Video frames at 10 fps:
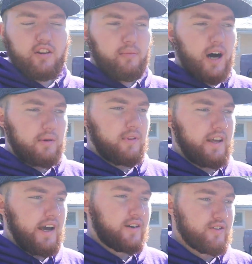on the bottom of
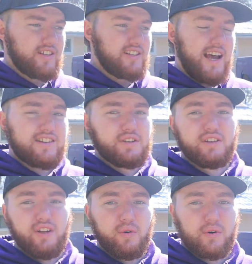the headers is actually
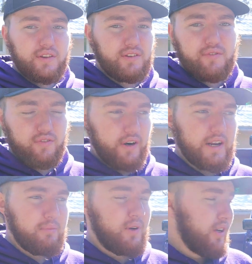lower than the
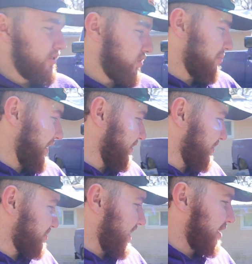frame. So, I mean,
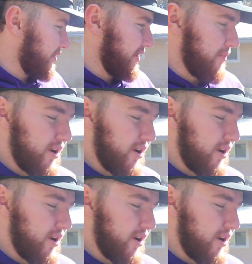there's not really